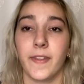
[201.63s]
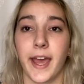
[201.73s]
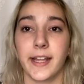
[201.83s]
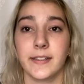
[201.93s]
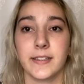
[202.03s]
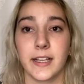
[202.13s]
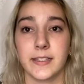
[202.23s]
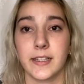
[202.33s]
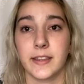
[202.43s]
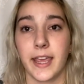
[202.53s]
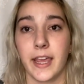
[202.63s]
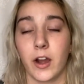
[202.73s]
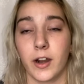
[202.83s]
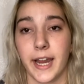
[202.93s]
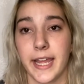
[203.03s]
that says that they
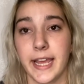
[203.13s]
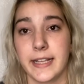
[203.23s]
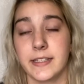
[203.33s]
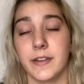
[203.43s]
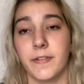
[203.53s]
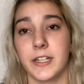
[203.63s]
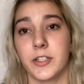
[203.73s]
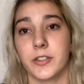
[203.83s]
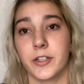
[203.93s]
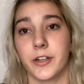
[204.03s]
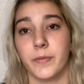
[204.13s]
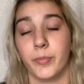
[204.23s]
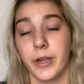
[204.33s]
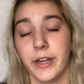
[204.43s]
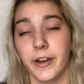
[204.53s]
are AKC registered
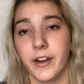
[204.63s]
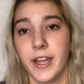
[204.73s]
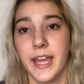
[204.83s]
breeder,